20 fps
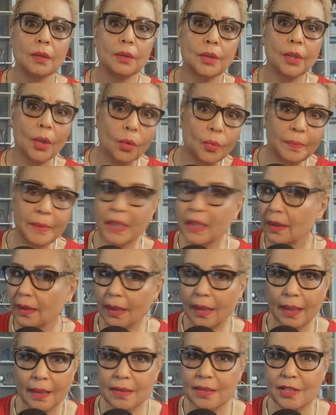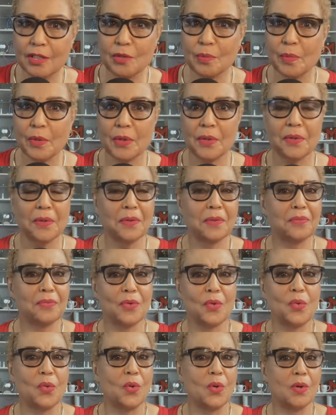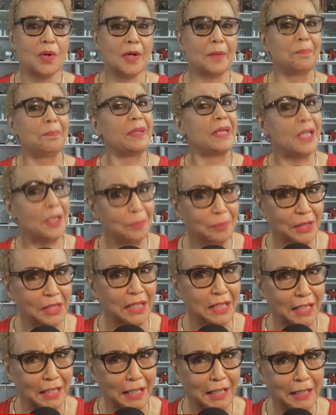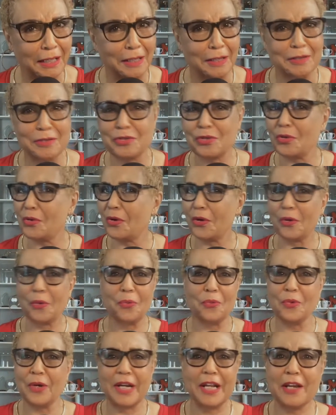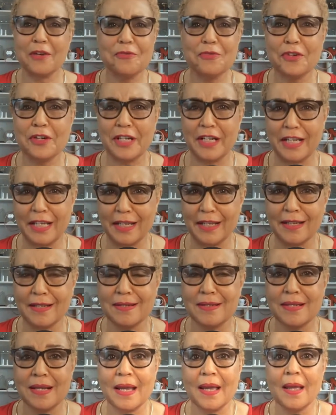go meet a customer or pick up the kids or whatever it is